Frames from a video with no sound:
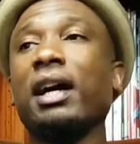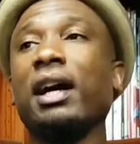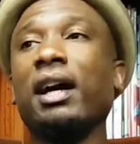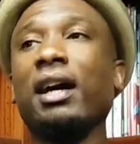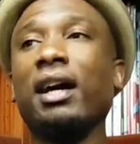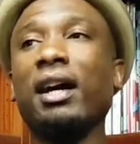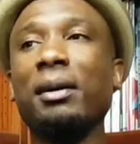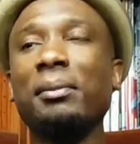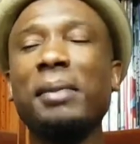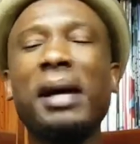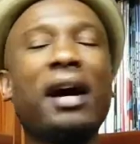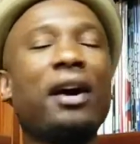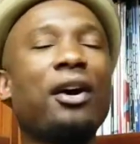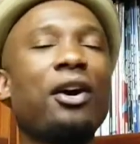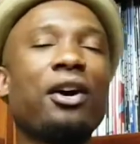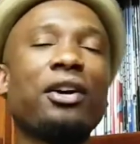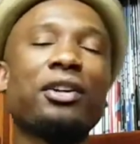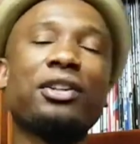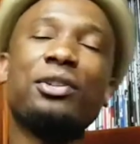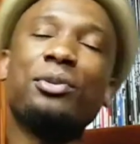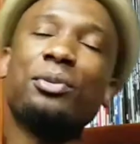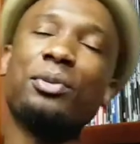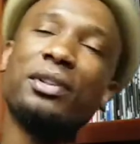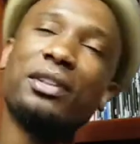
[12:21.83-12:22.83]
I
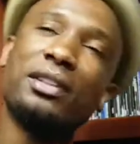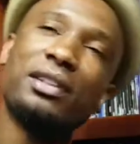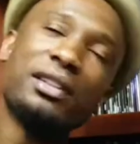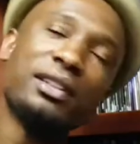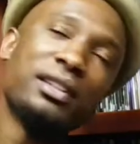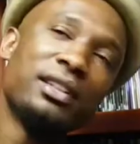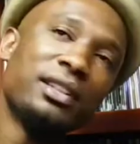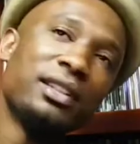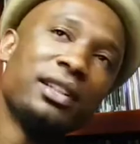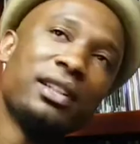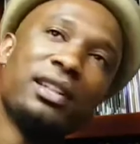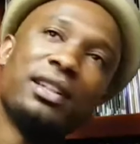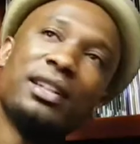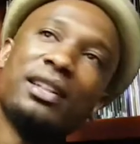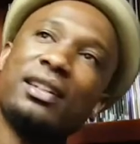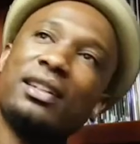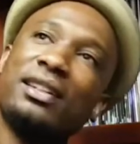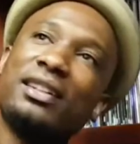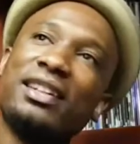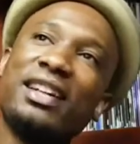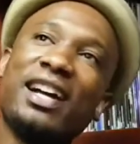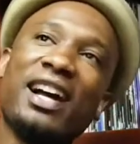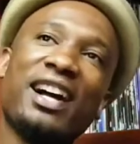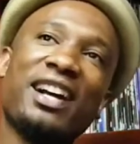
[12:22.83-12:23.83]
argue with,
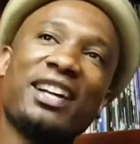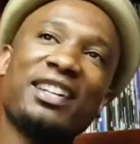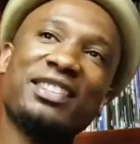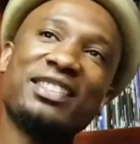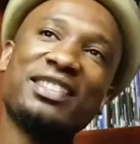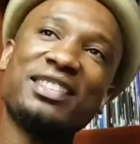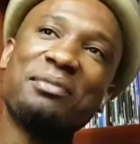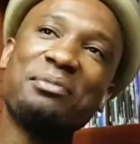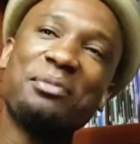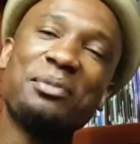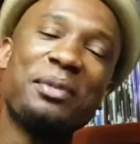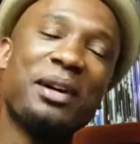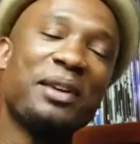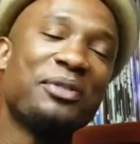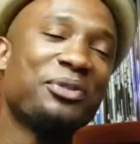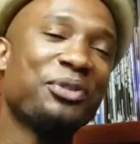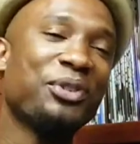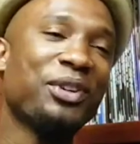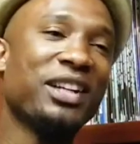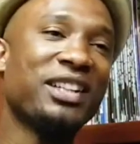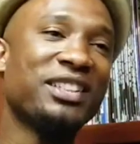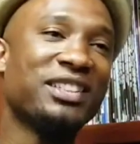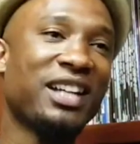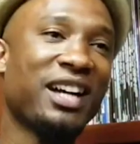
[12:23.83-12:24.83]
gosh, some of my
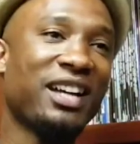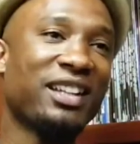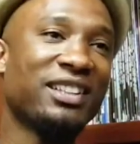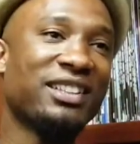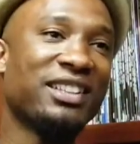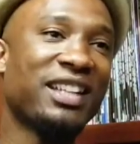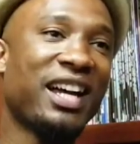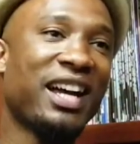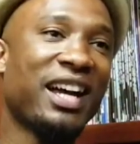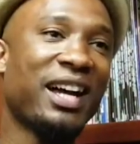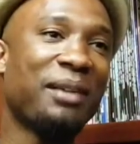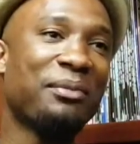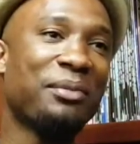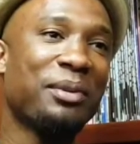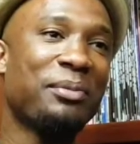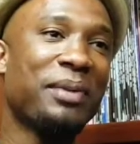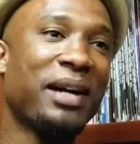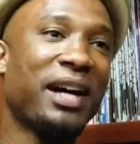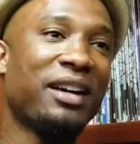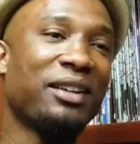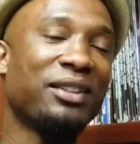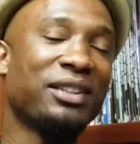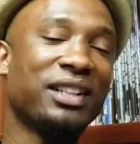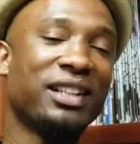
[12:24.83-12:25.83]
friends all the time
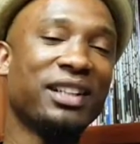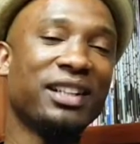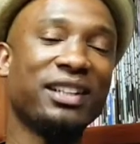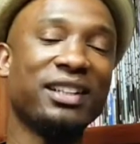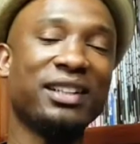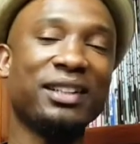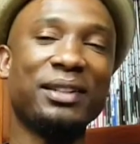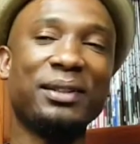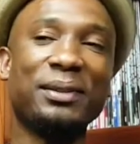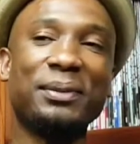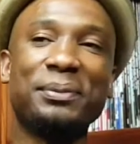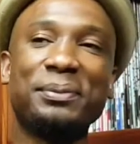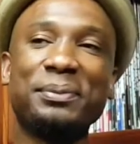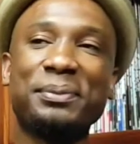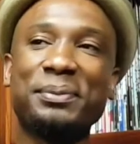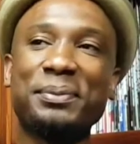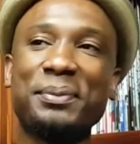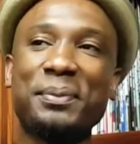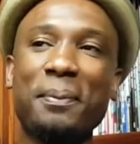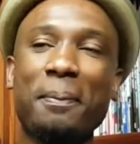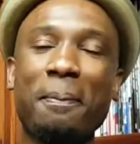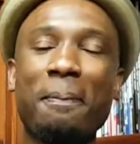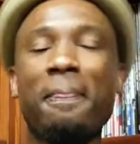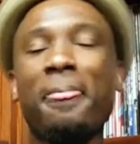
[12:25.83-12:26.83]
about
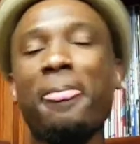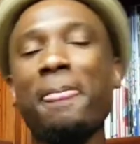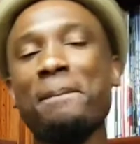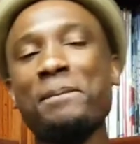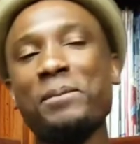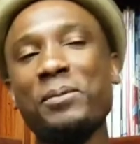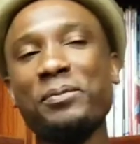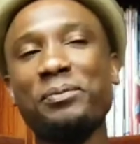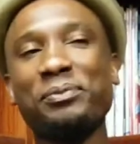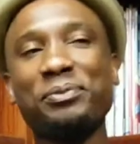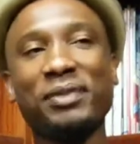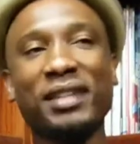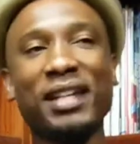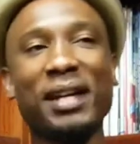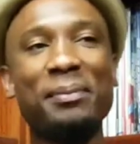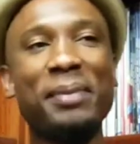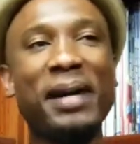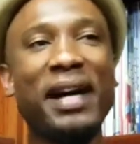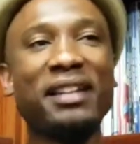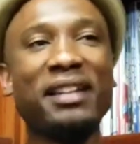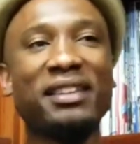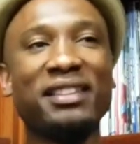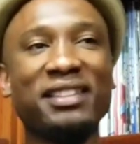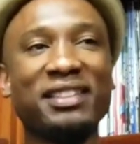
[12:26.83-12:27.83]

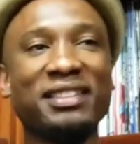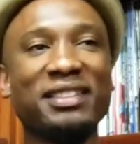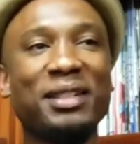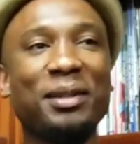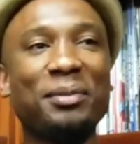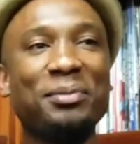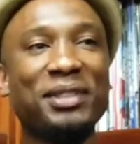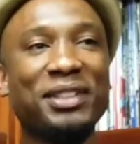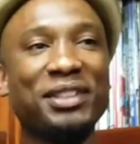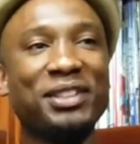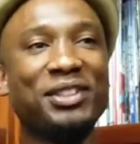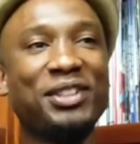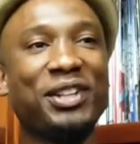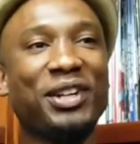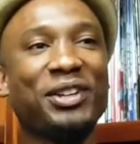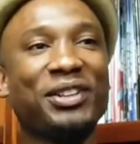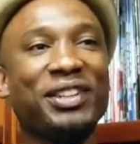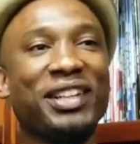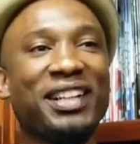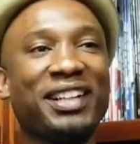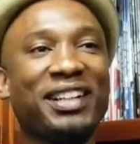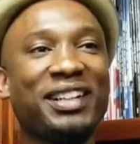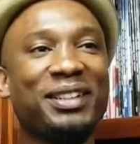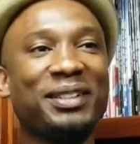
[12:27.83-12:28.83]
this subject, you
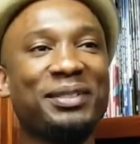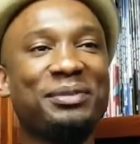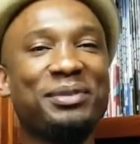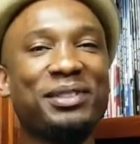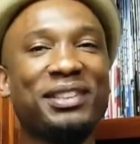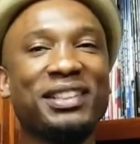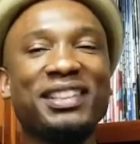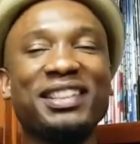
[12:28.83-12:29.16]
know.